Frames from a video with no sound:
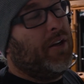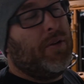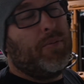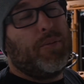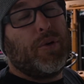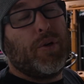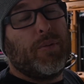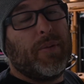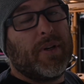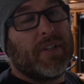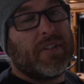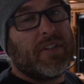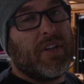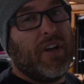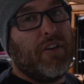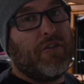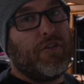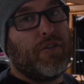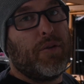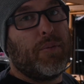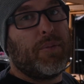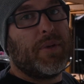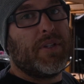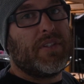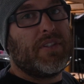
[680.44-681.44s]
put myself
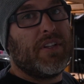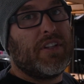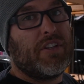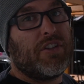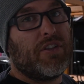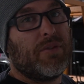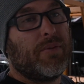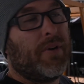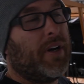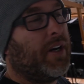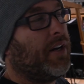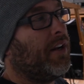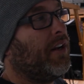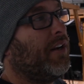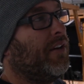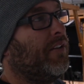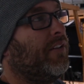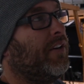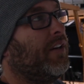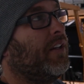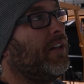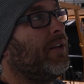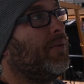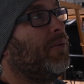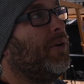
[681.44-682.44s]
in a position where I don't
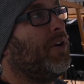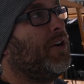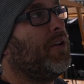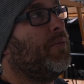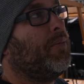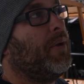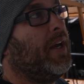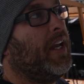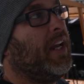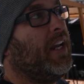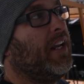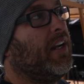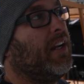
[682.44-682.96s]
really want to be,